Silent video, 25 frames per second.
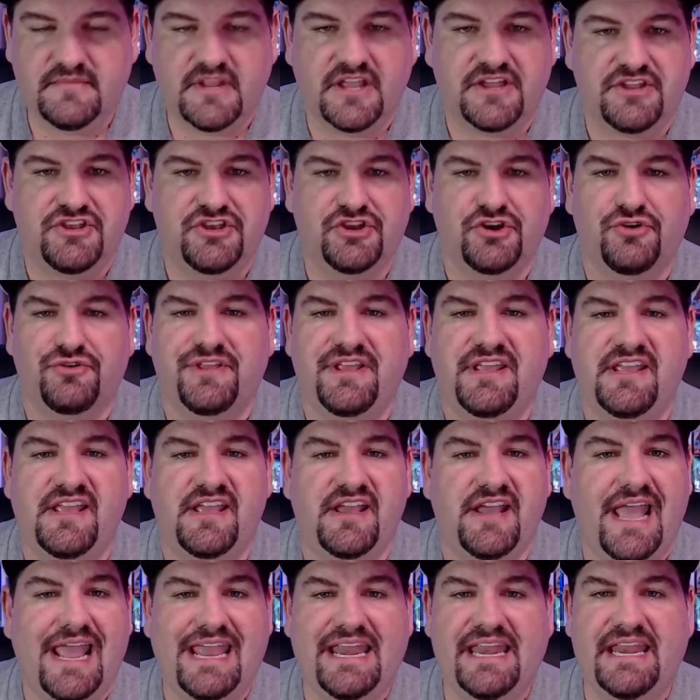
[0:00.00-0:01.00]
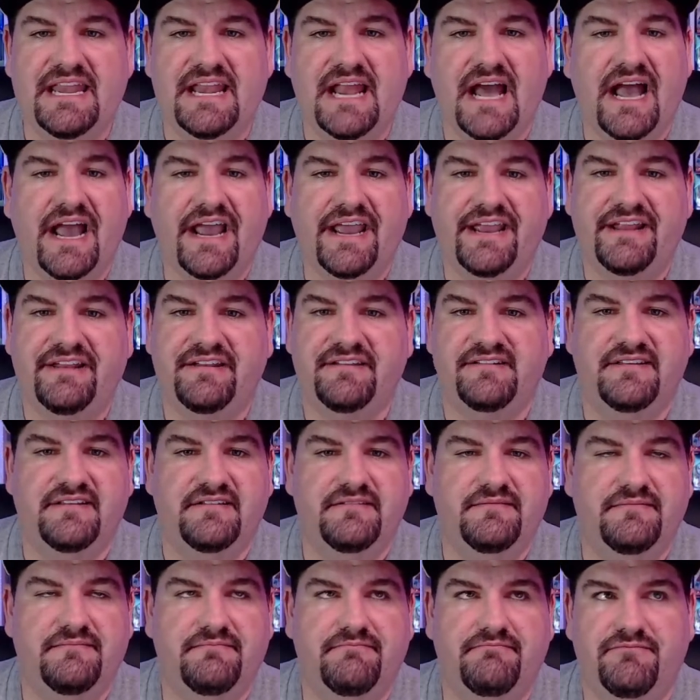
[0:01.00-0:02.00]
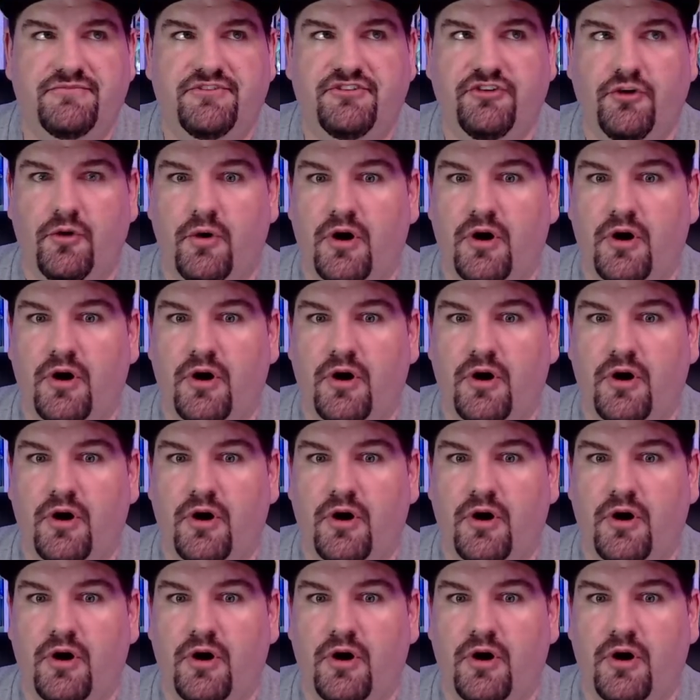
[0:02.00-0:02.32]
you know, the $89 to